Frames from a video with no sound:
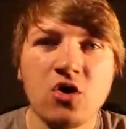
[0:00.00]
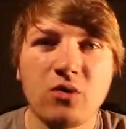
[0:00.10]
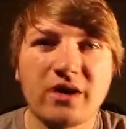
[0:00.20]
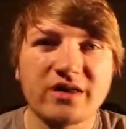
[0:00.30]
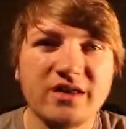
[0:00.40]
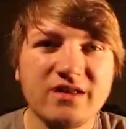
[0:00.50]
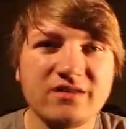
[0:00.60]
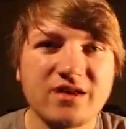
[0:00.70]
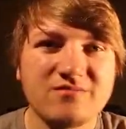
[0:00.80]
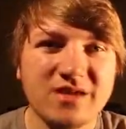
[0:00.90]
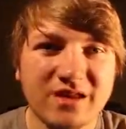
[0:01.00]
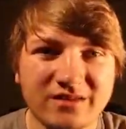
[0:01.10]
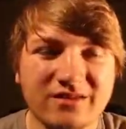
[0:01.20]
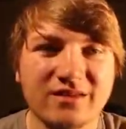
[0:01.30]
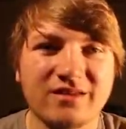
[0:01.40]
while he's
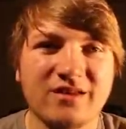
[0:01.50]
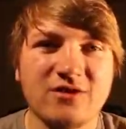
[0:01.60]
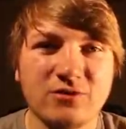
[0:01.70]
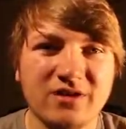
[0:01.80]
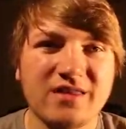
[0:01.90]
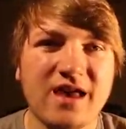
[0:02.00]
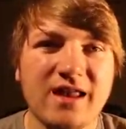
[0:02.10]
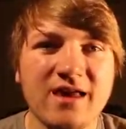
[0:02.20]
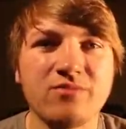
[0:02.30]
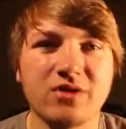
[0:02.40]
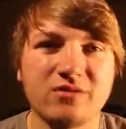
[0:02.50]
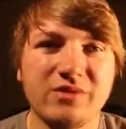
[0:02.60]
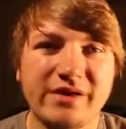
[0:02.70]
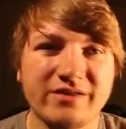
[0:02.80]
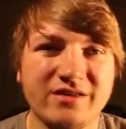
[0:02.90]
committed to using that apron
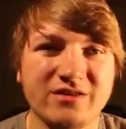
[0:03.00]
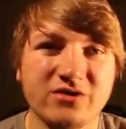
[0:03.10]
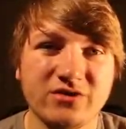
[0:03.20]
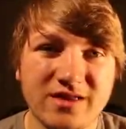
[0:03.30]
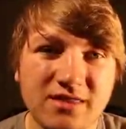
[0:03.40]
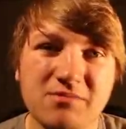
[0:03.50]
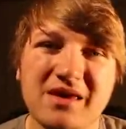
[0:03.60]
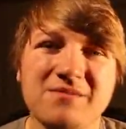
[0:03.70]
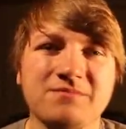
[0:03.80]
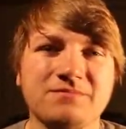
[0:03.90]
because he's underneath me.